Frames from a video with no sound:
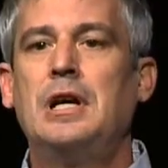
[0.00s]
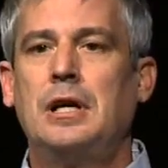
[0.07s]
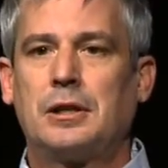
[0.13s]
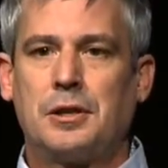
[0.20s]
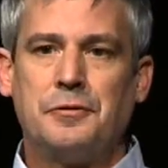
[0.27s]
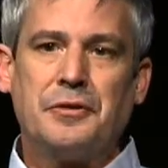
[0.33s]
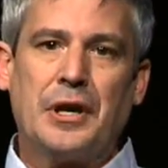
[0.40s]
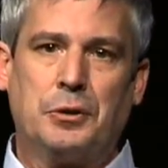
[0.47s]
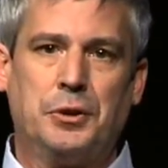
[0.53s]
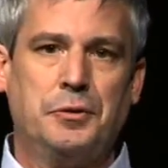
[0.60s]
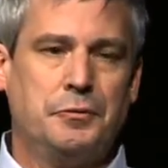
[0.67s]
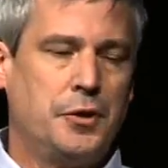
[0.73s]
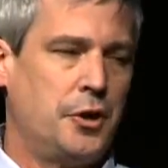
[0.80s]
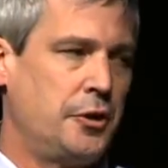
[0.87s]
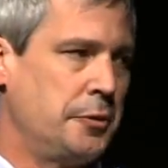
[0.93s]
confounding
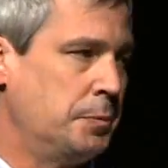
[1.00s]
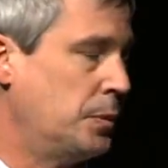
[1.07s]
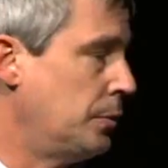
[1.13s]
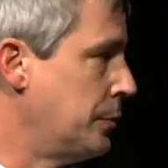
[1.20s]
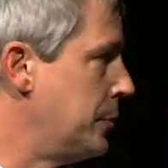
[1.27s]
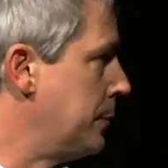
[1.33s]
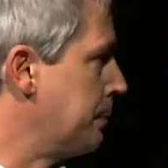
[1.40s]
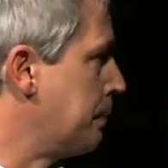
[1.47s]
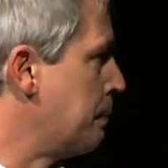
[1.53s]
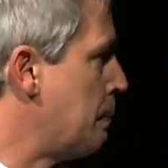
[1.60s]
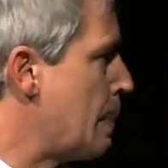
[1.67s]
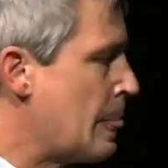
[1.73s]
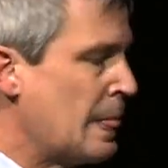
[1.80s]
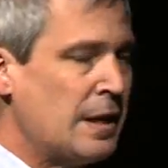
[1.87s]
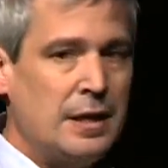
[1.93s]
variables.
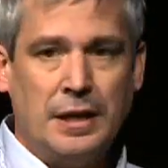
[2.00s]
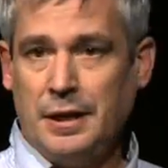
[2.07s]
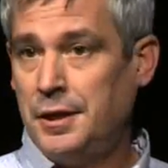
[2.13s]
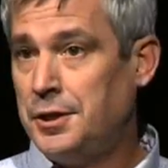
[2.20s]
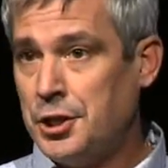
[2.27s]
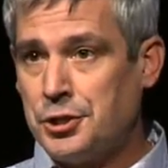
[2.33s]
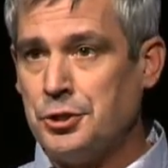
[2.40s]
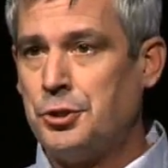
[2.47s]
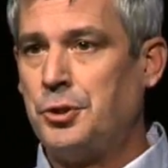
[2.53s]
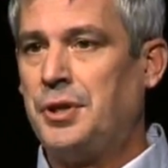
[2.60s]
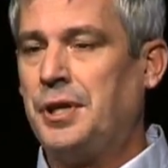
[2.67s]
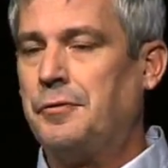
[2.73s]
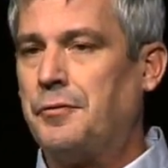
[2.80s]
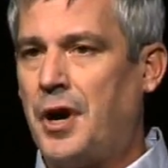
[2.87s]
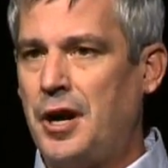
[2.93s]
In addition to the
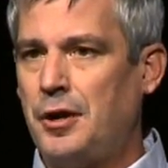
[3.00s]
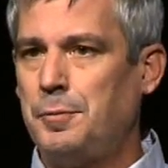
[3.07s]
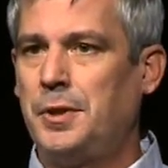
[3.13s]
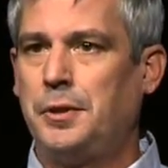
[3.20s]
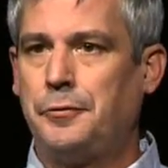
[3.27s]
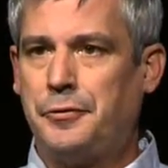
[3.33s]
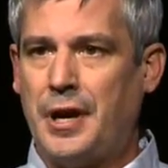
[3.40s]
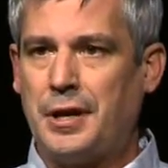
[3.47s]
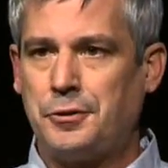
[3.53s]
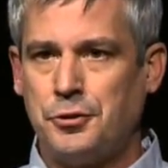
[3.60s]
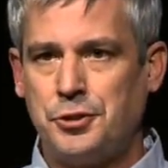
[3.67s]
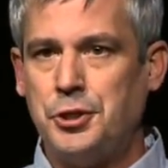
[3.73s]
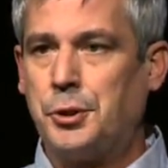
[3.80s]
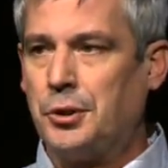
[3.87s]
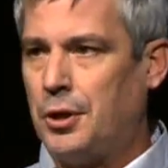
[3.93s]
environmental factors,
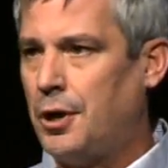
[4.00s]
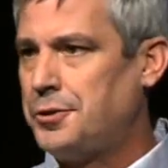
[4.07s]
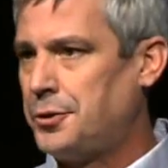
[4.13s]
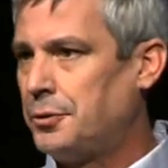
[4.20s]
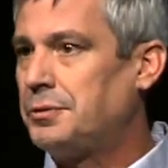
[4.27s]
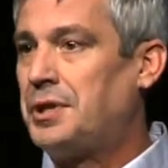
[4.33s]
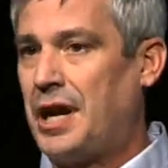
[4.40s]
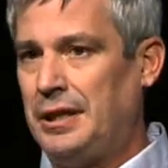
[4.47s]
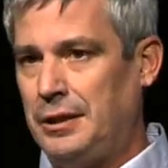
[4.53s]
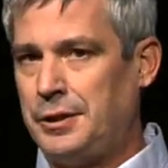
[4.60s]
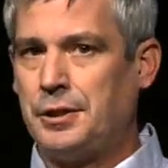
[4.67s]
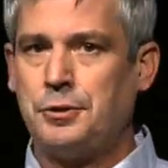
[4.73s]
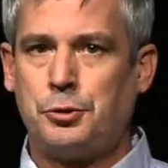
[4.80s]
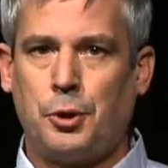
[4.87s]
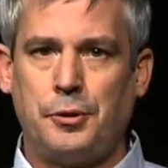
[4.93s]
you can also tightly
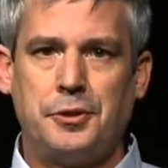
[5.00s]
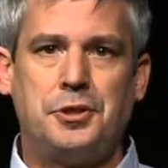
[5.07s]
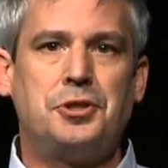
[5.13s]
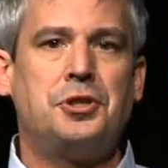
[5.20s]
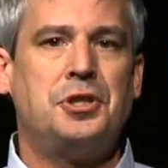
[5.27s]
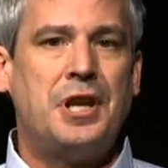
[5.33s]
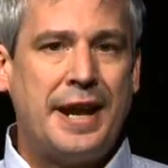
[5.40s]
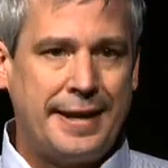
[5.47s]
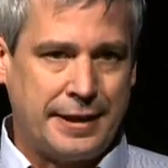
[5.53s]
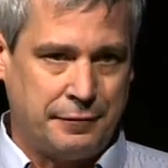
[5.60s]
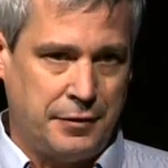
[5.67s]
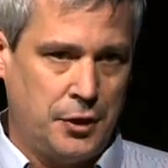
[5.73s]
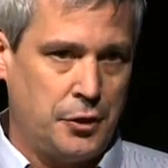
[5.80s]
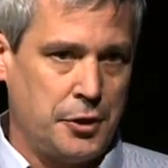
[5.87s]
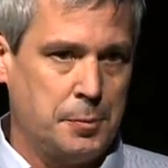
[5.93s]
control the genetic
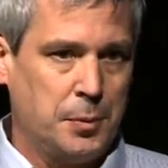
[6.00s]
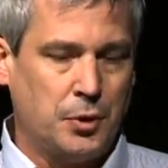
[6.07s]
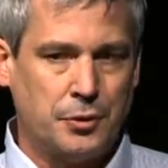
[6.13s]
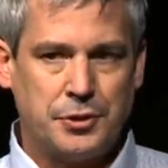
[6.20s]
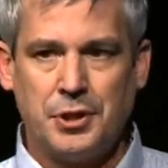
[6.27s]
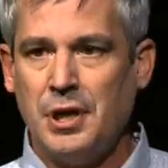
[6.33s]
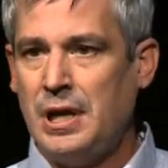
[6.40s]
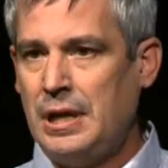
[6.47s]
variables.